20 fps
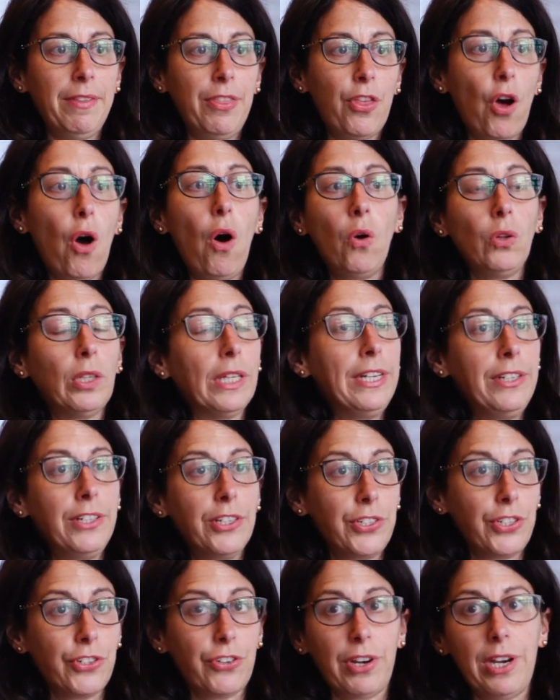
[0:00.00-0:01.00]
the whole
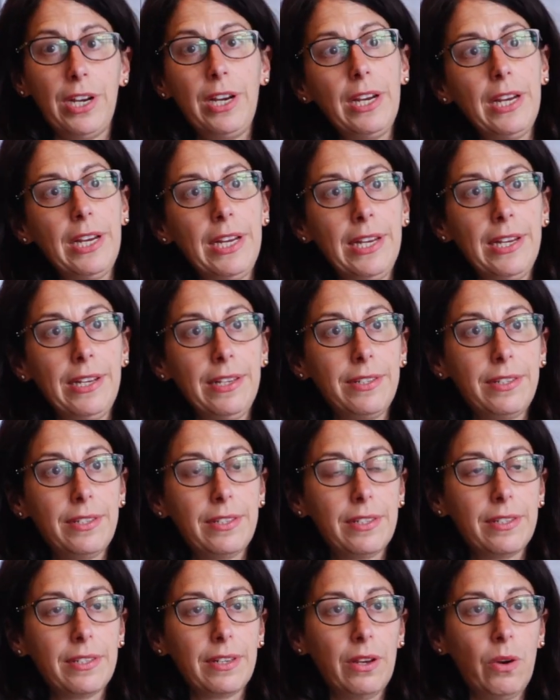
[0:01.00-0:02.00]
industry
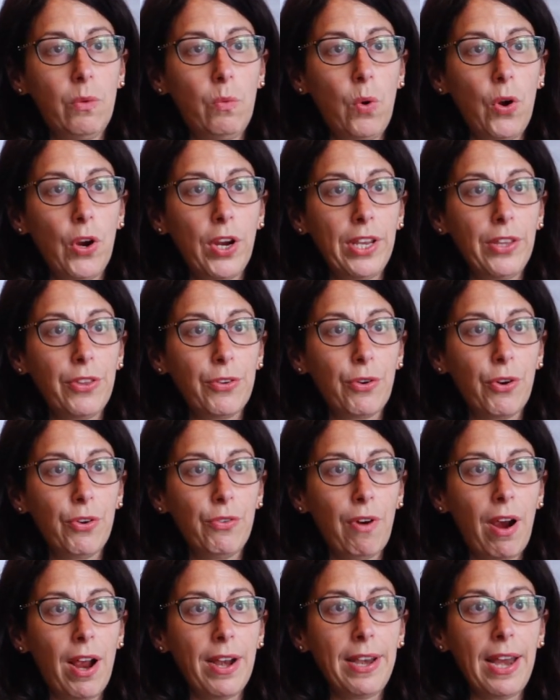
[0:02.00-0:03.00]
is working through
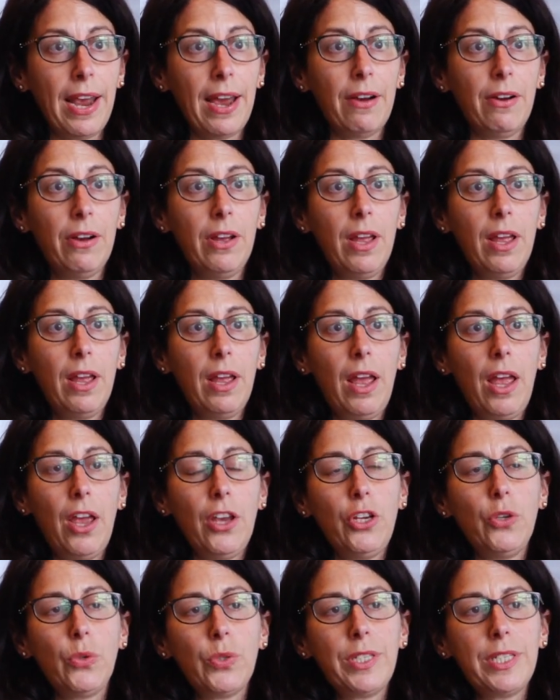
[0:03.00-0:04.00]
right now.
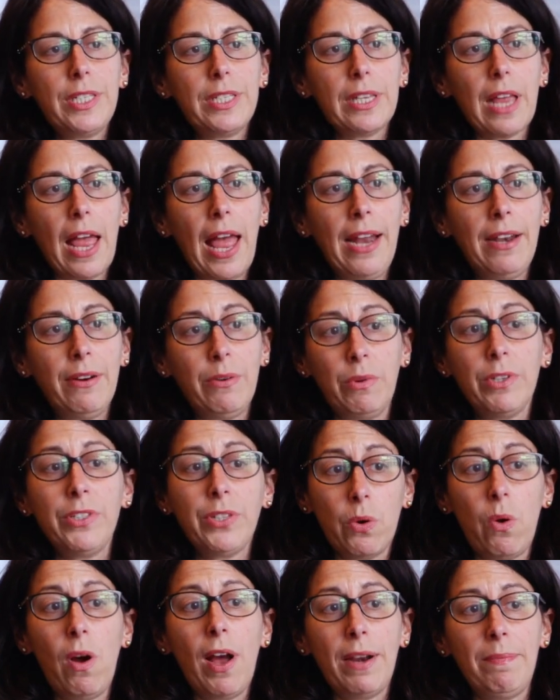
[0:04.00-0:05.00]
And it was
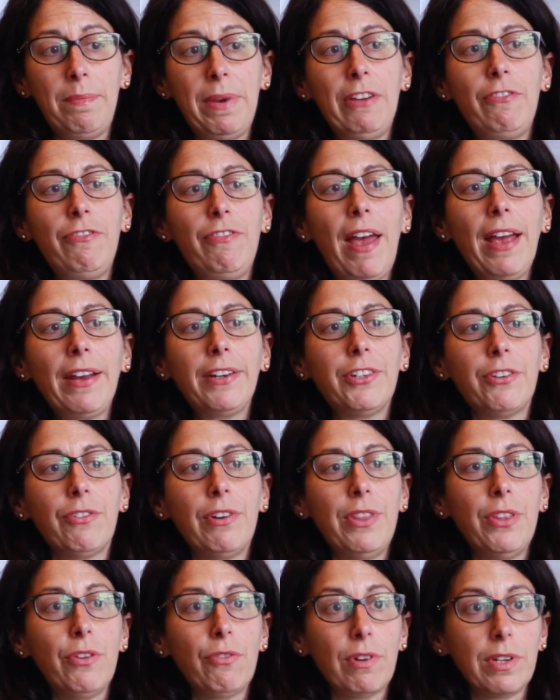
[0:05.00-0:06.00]
quite a big factor
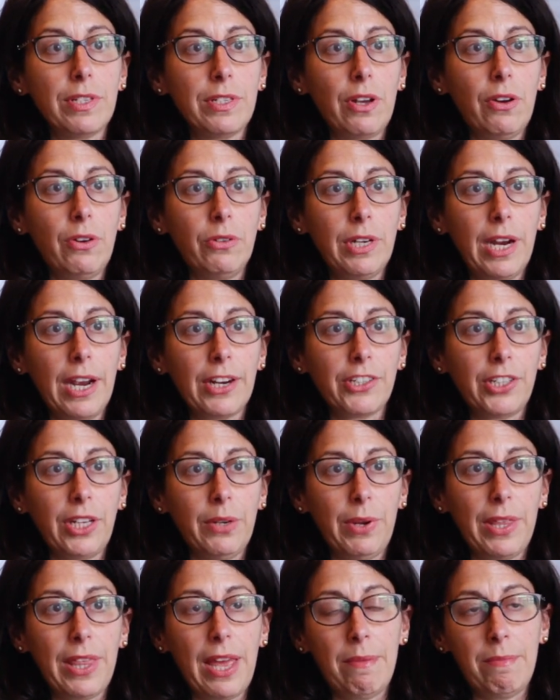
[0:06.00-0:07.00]
in the result
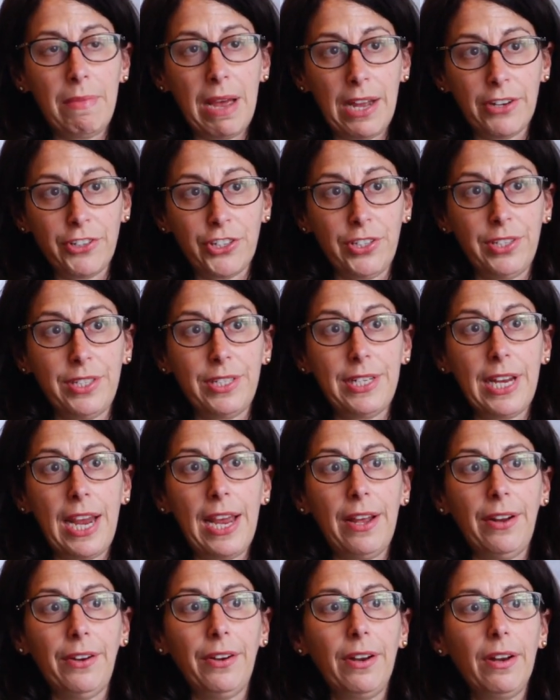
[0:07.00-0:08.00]
actually, with our margins
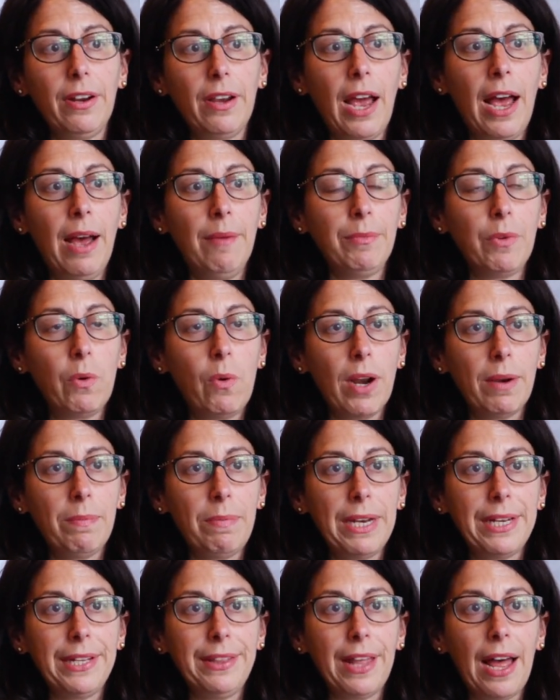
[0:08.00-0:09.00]
down quite a
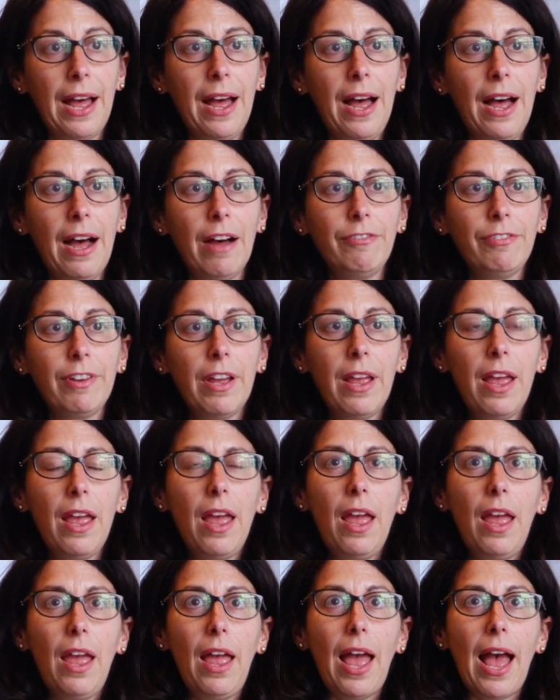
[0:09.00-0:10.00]
bit in the half.
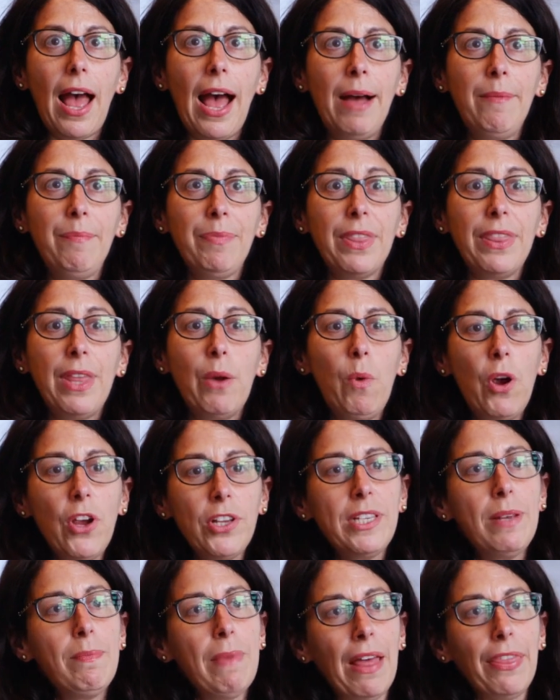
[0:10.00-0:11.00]
There were
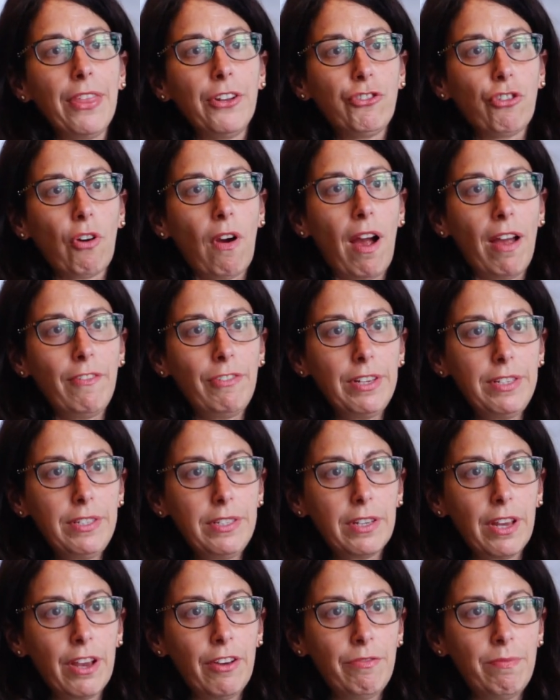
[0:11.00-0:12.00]
some other
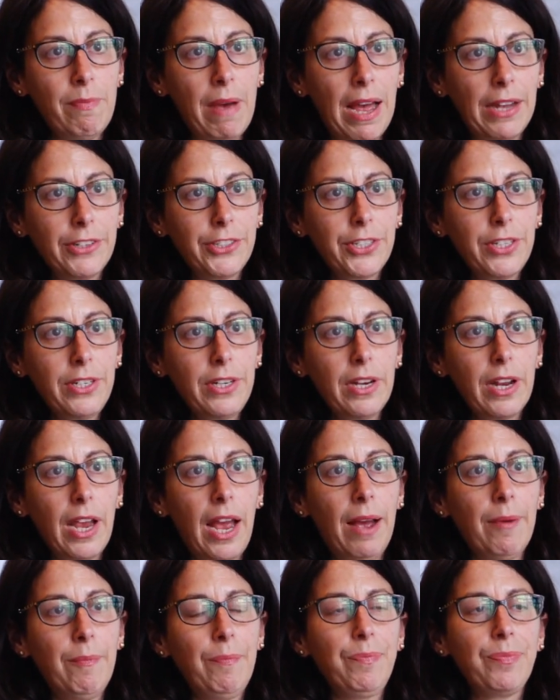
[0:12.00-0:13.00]
drivers of margin.
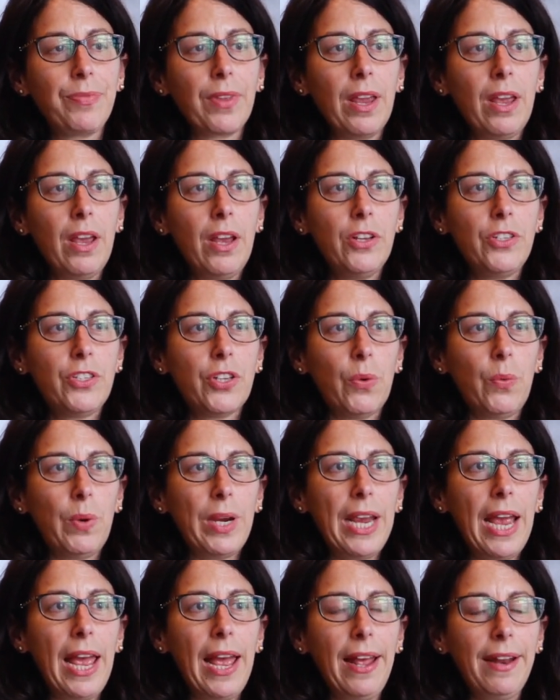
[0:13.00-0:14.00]
So
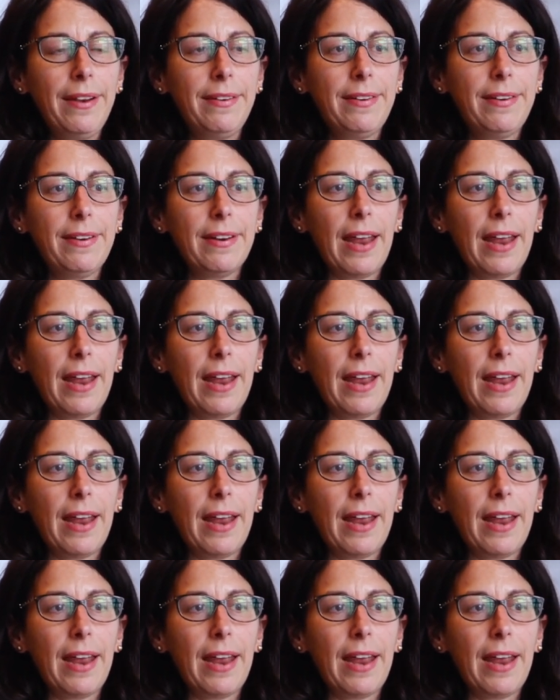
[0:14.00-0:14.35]
we had